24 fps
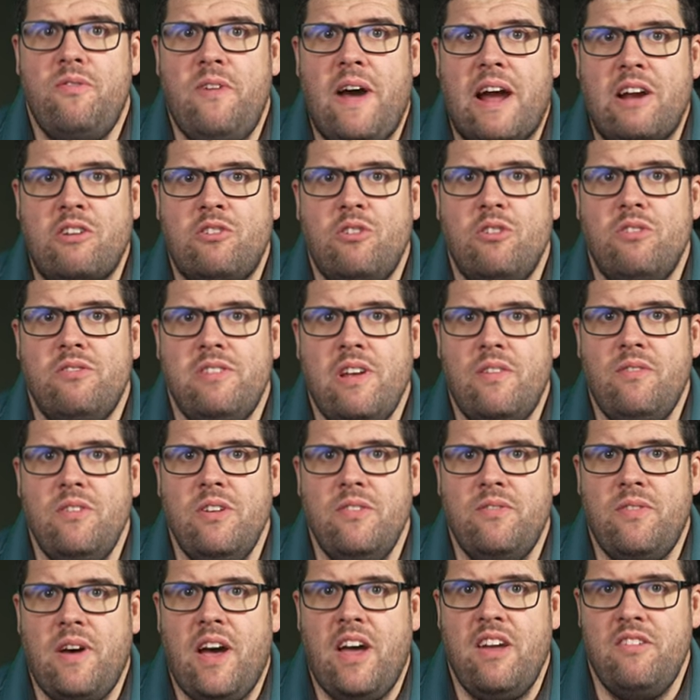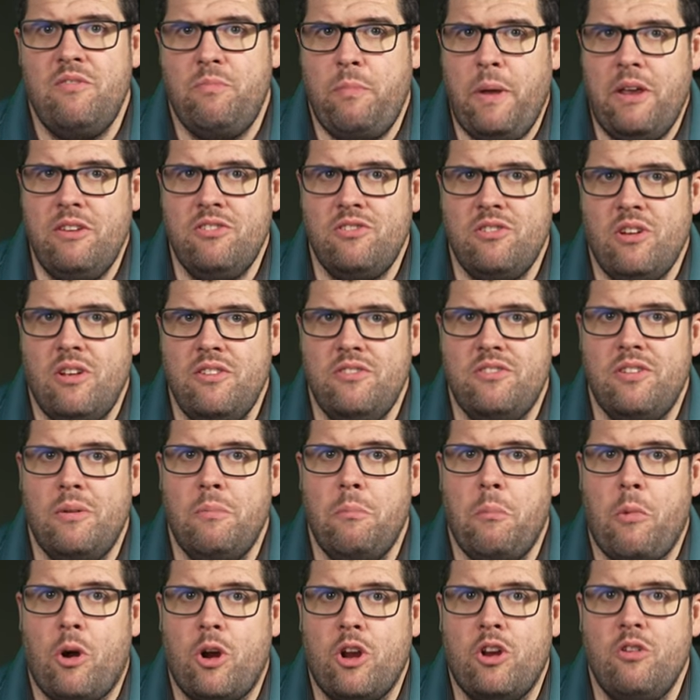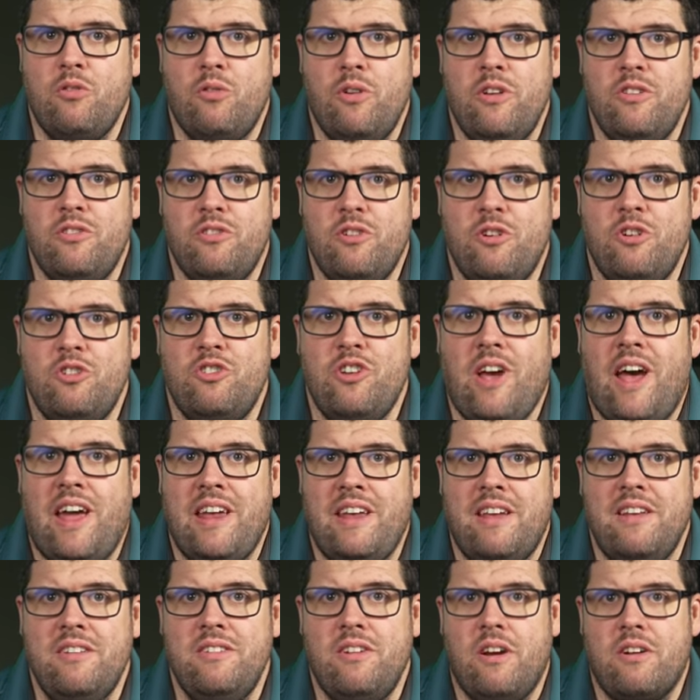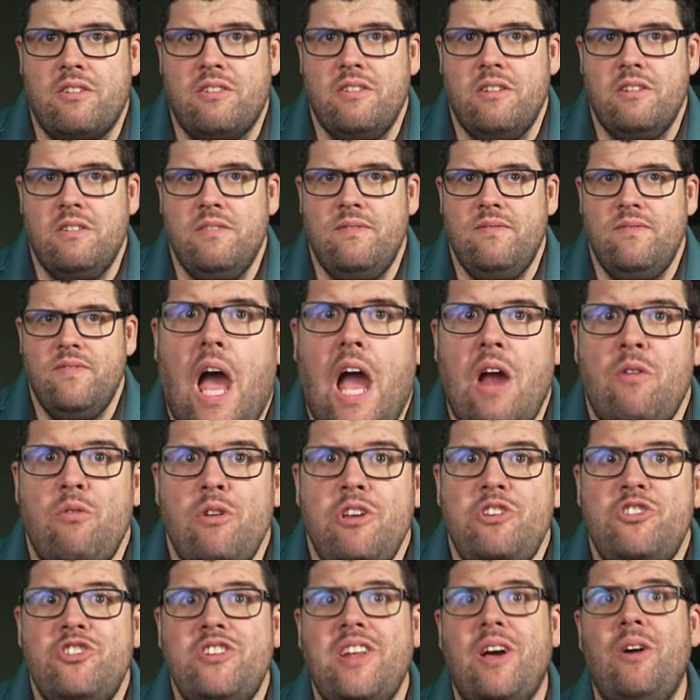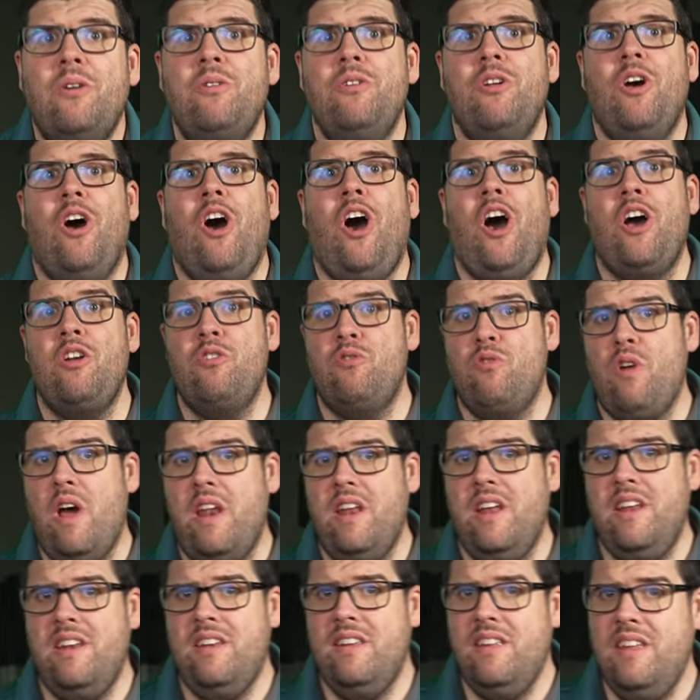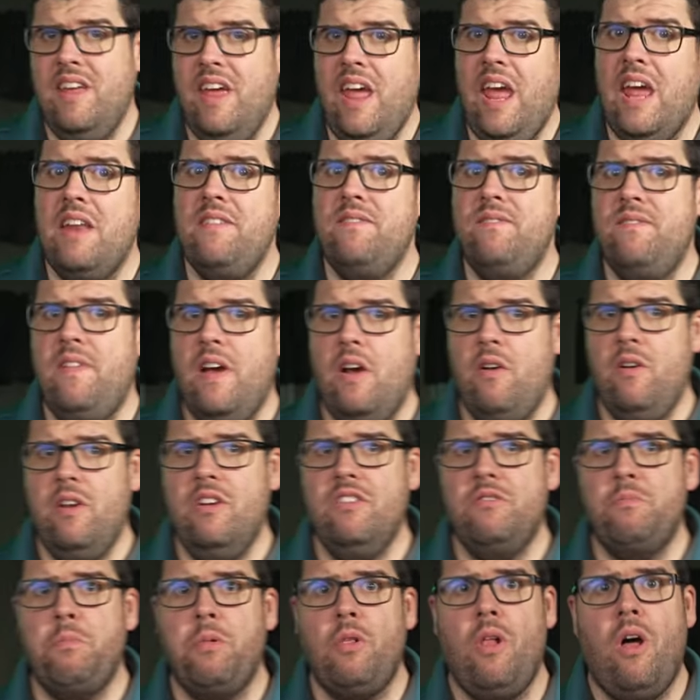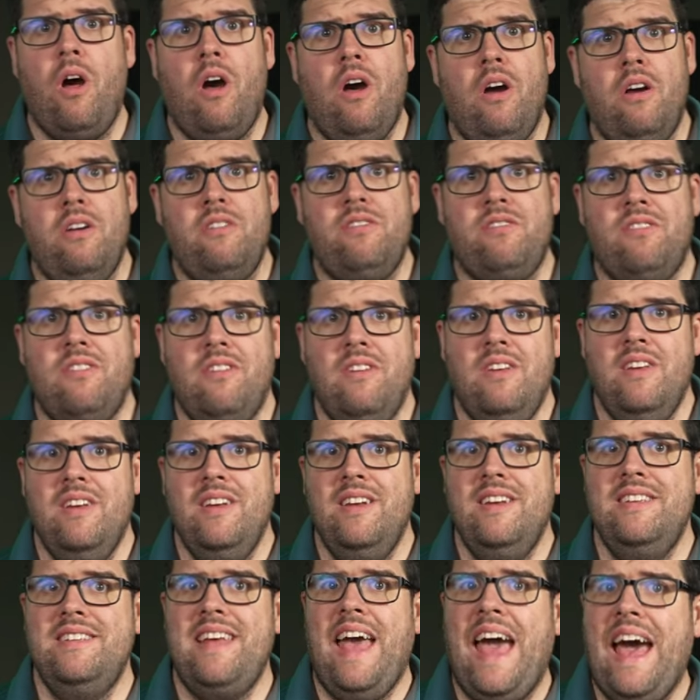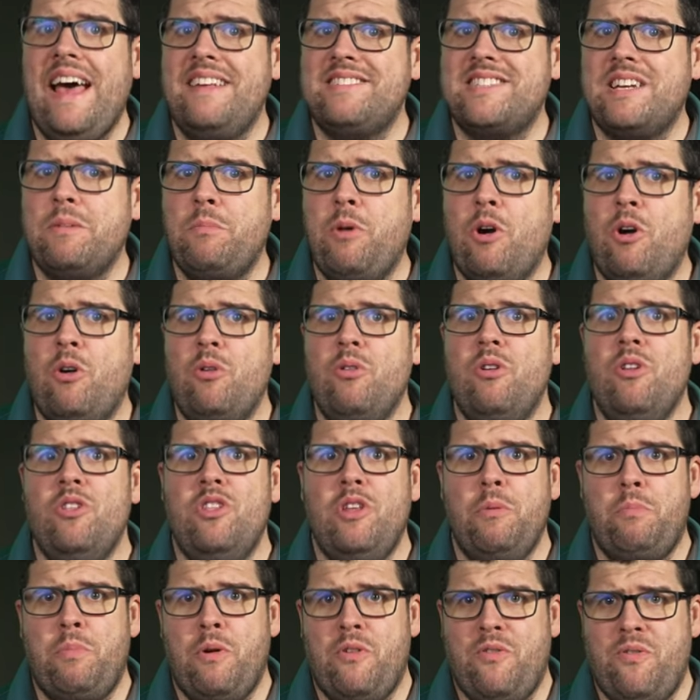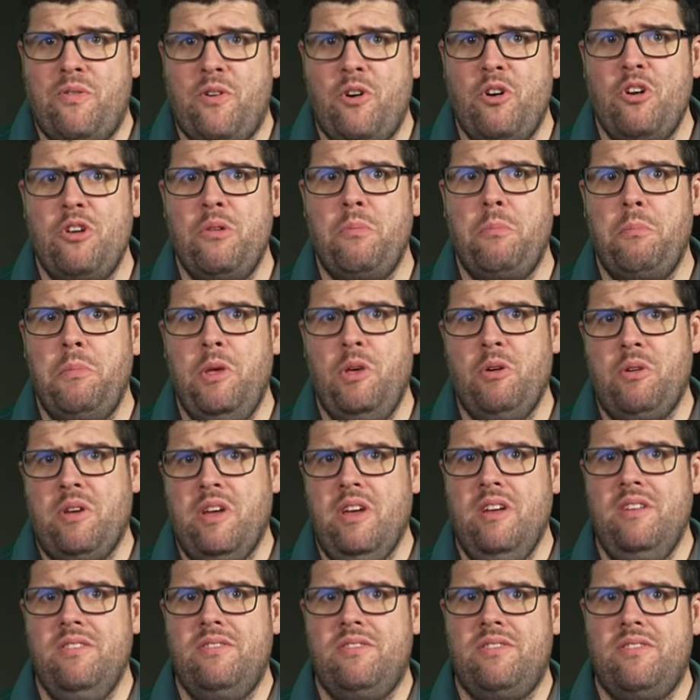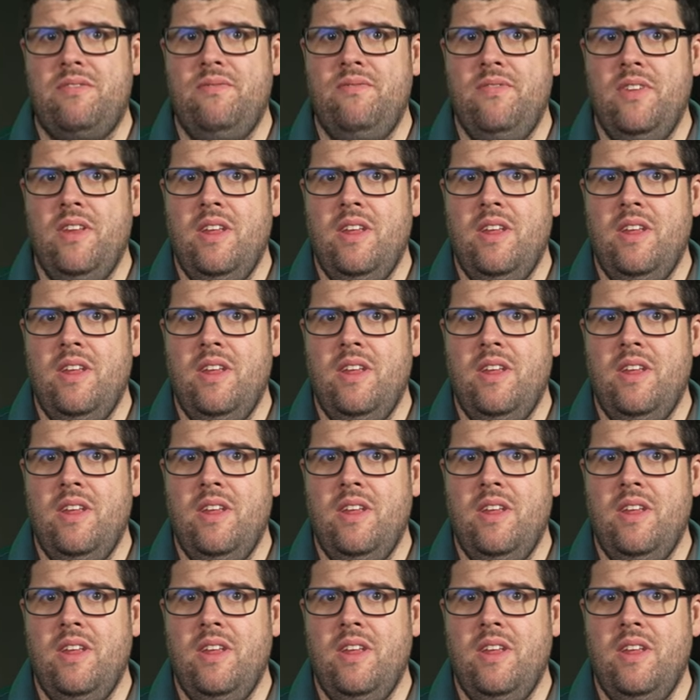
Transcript: Factor 75 based on some market research I conducted. I reached out on Reddit and various blogs to ask about the preferred meal kits.